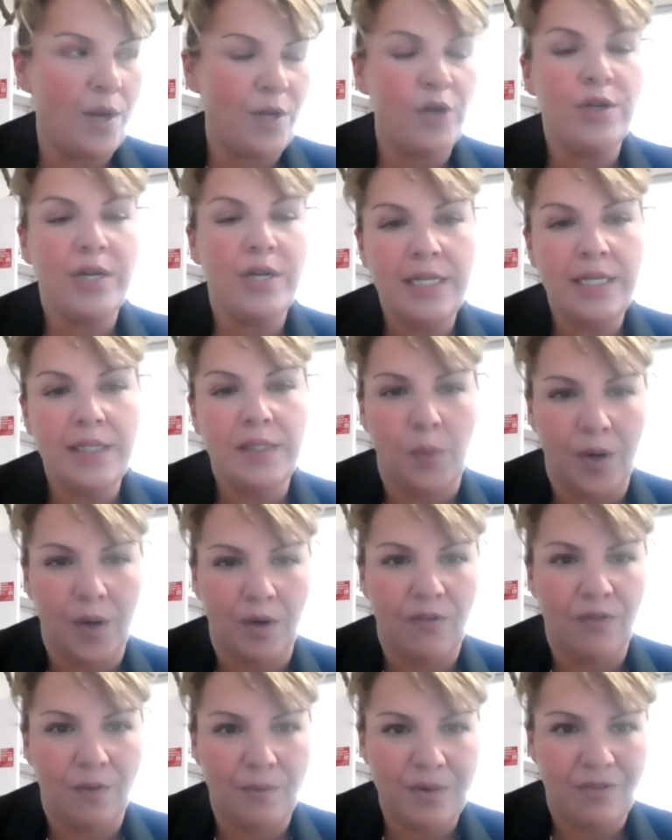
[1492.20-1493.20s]
her needs
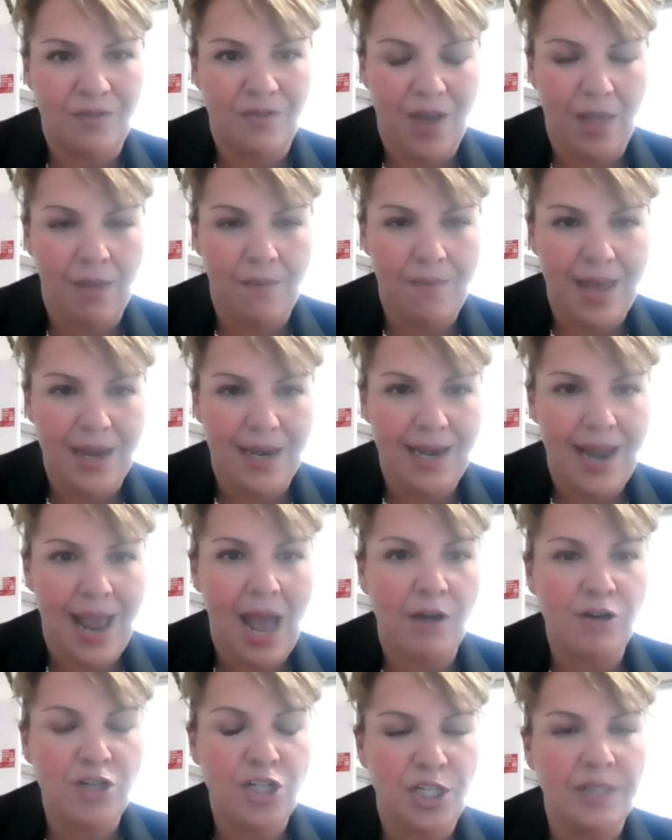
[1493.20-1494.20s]
were from development and
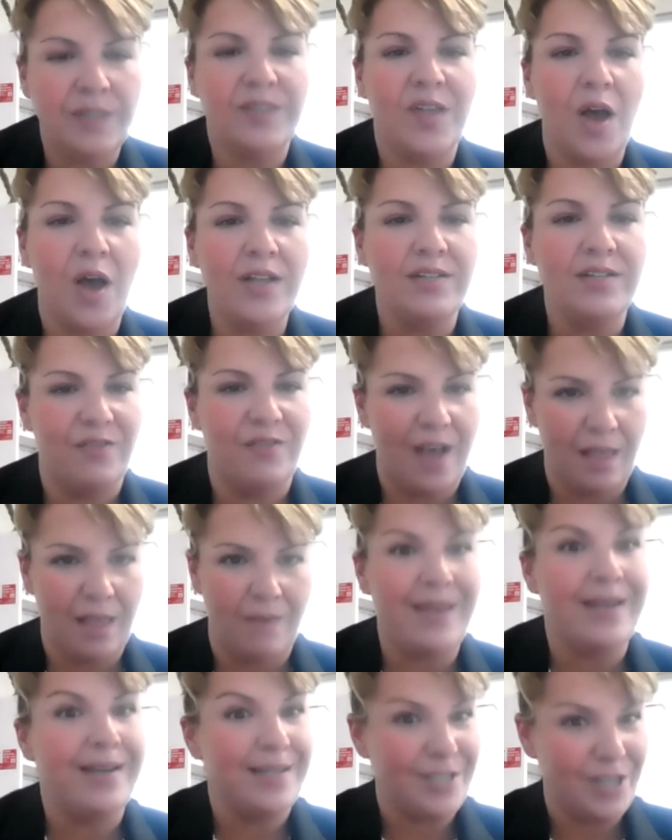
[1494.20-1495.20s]
how she saw
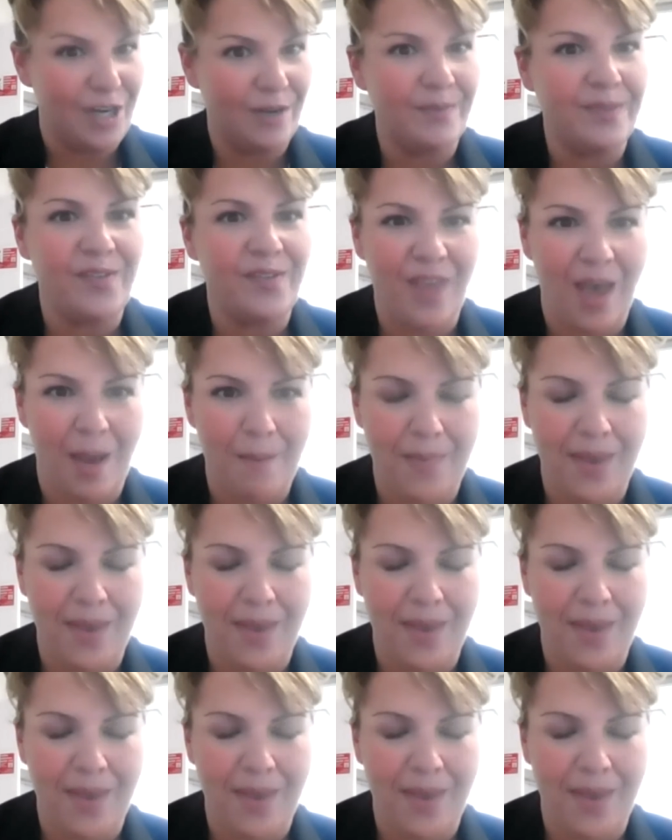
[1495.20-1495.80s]
development in terms of that